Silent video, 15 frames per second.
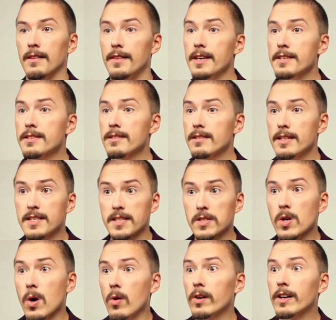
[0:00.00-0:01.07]
This is a
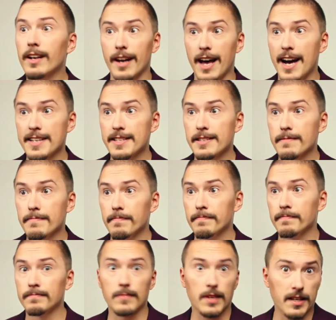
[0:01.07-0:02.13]
dog class.
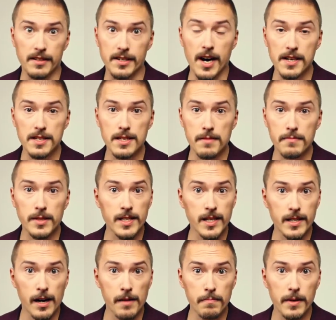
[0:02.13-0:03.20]
It does some
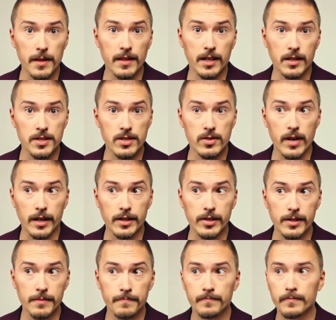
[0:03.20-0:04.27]
setup in the
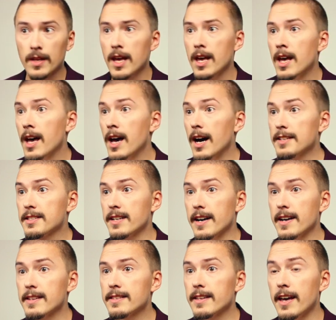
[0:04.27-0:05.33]
constructor,
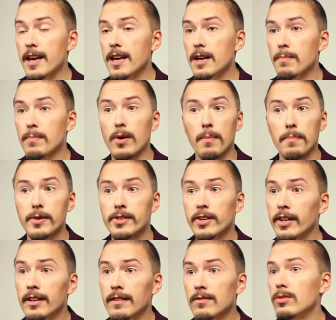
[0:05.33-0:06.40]
assigns a
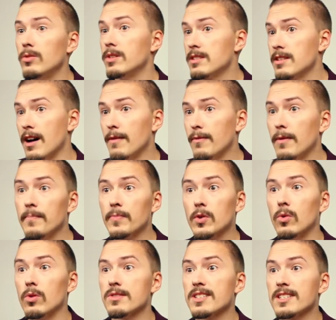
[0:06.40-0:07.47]
property to itself
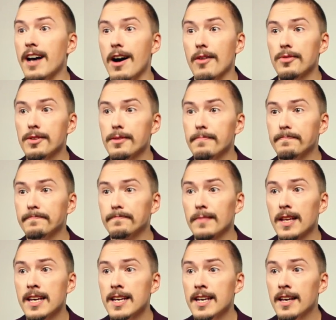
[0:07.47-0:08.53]
called sound.
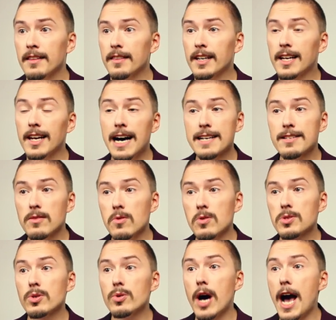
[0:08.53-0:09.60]
The class
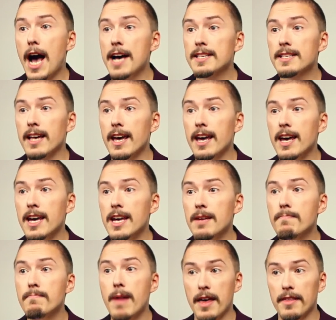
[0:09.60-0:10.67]
also has a
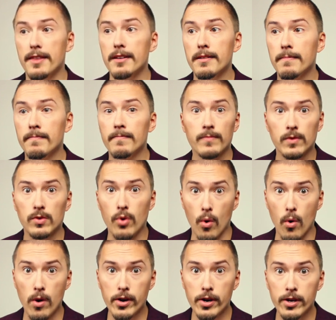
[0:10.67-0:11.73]
method,
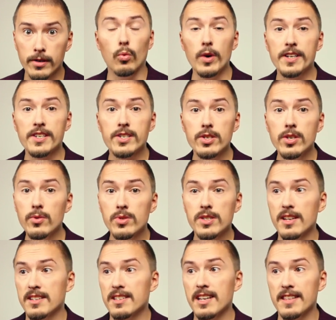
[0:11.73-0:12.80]
talk, which
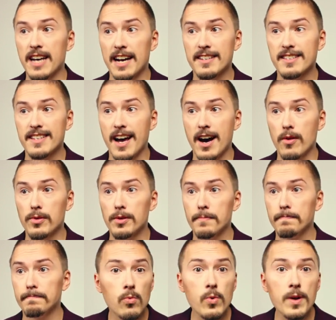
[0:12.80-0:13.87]
uses that sound.
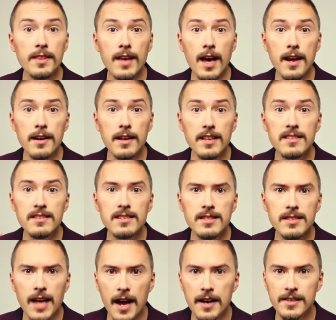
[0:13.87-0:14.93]
We then
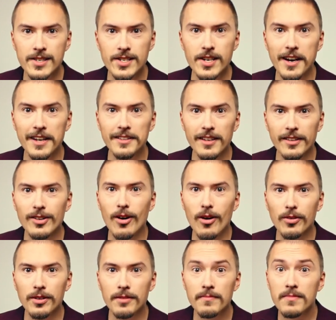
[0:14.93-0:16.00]
instantiate a dog,